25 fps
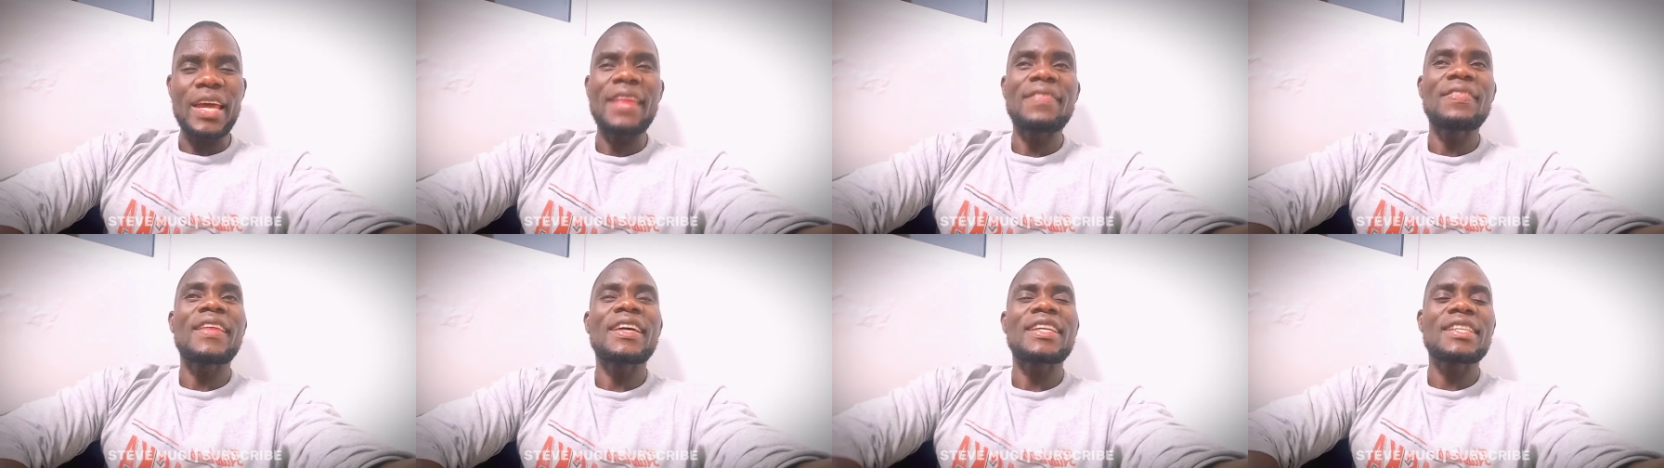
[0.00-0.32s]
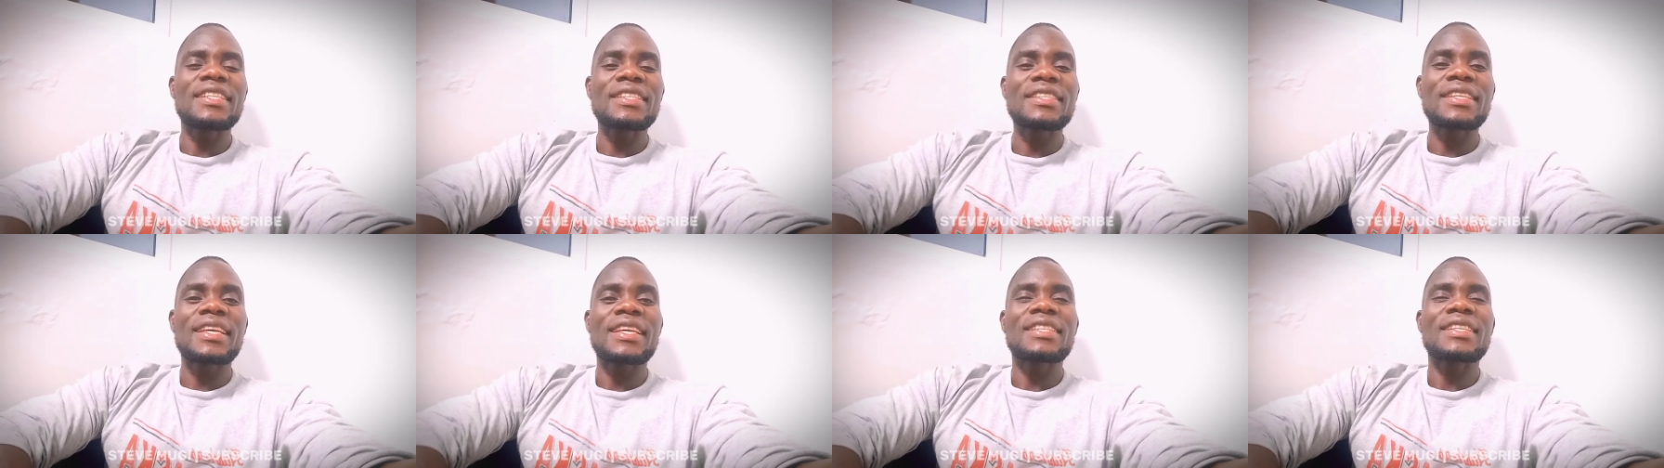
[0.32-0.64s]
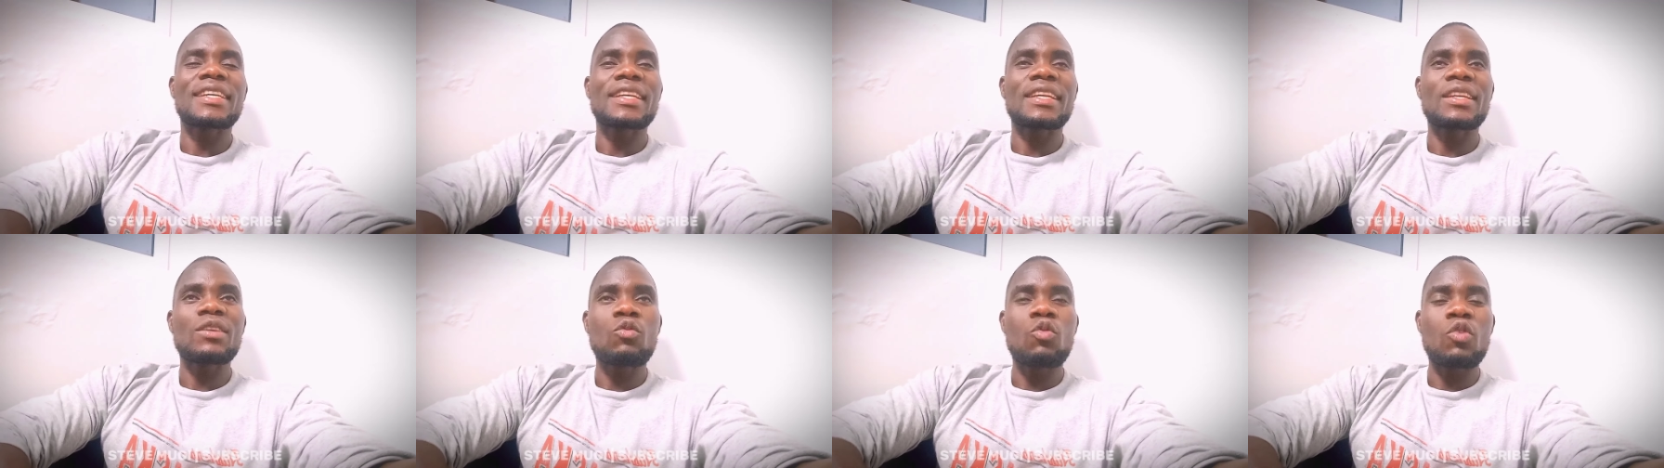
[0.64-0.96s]
And that is
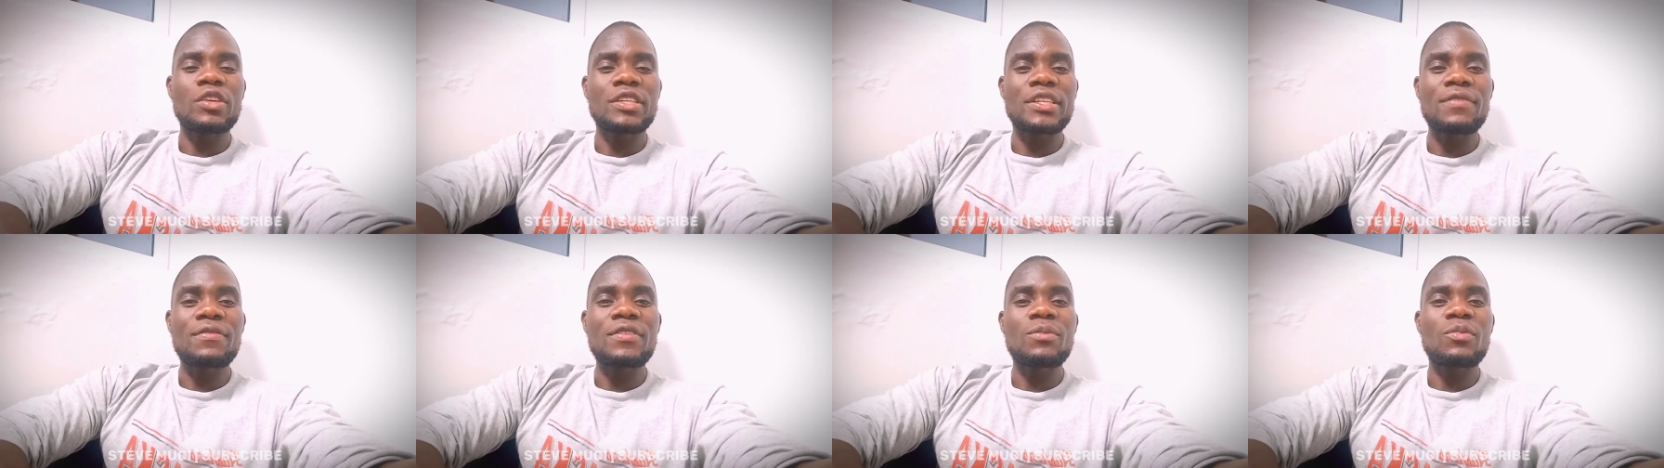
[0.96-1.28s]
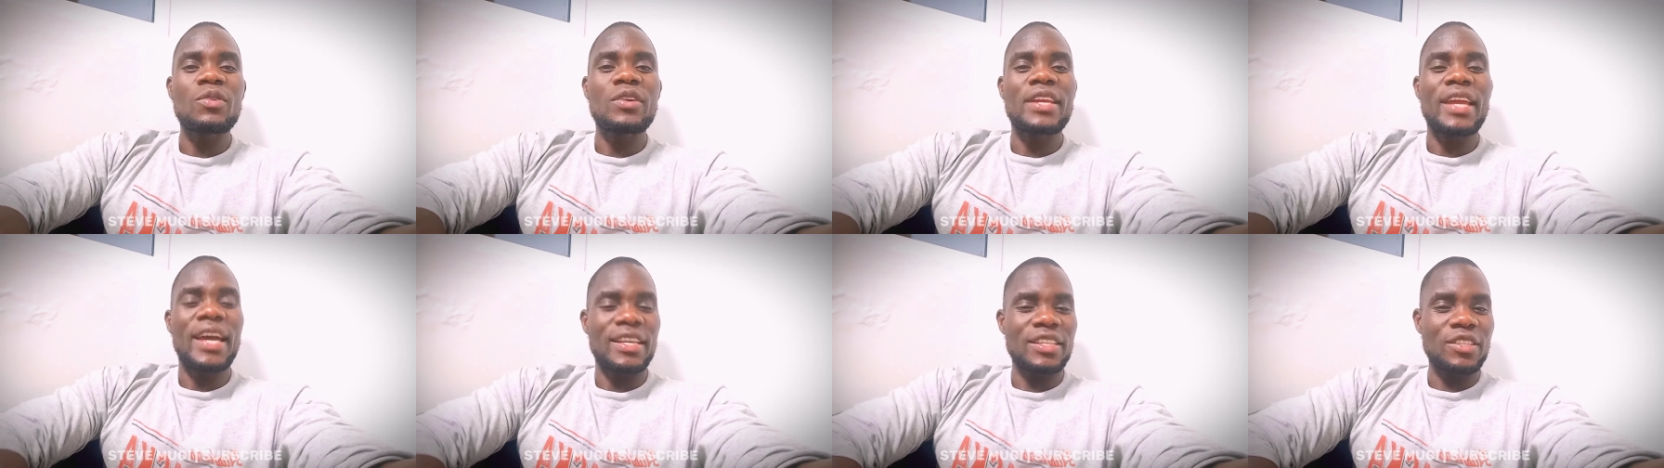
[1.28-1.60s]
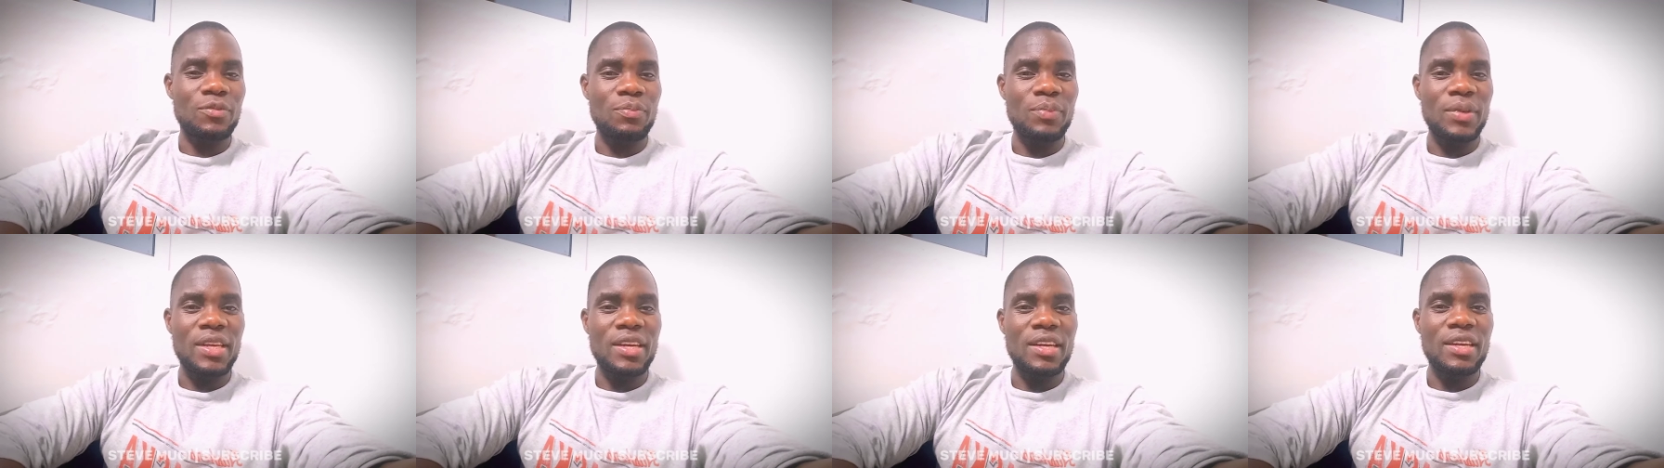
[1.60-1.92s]
exactly what everybody
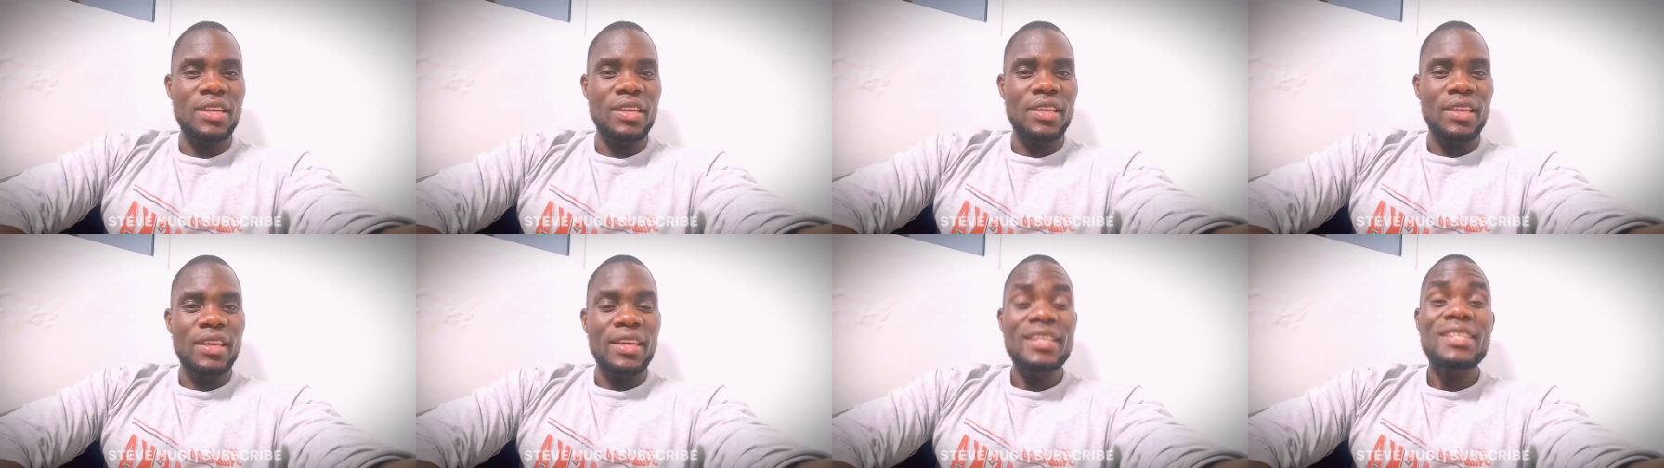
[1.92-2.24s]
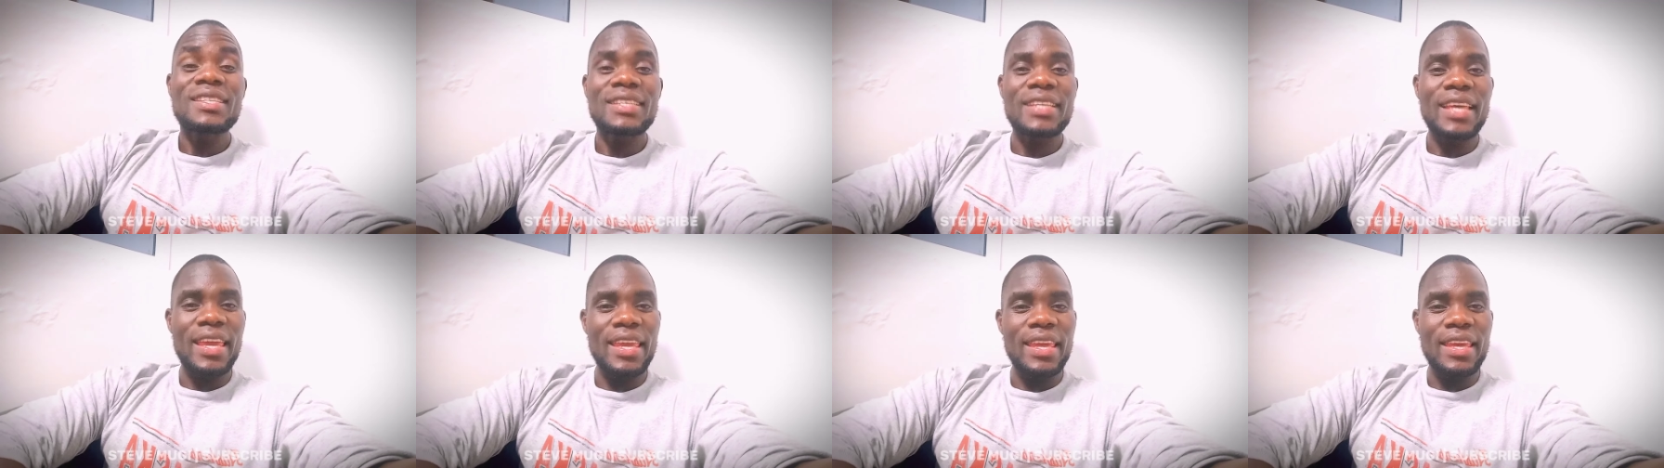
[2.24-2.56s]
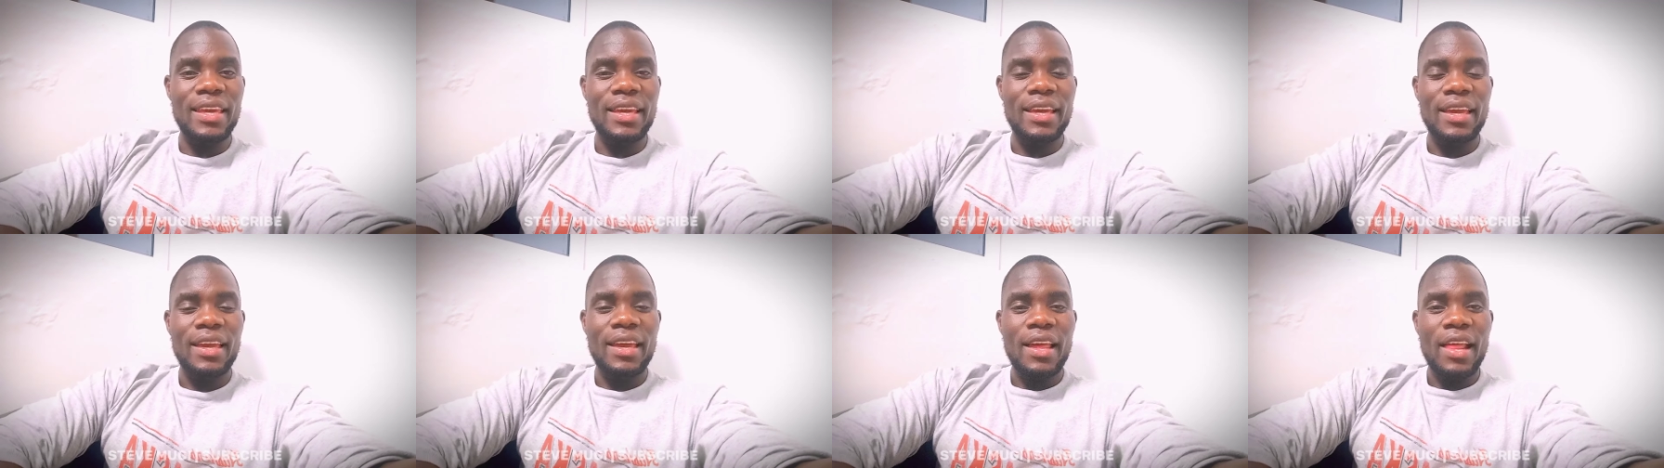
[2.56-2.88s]
has been
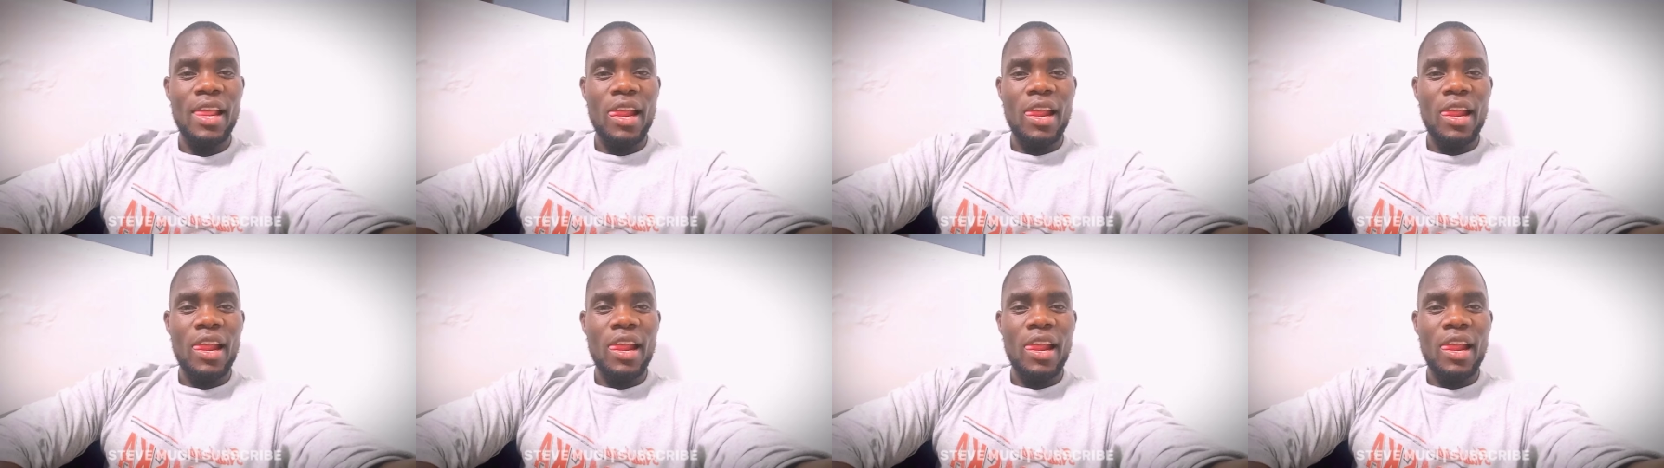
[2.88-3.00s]
saying.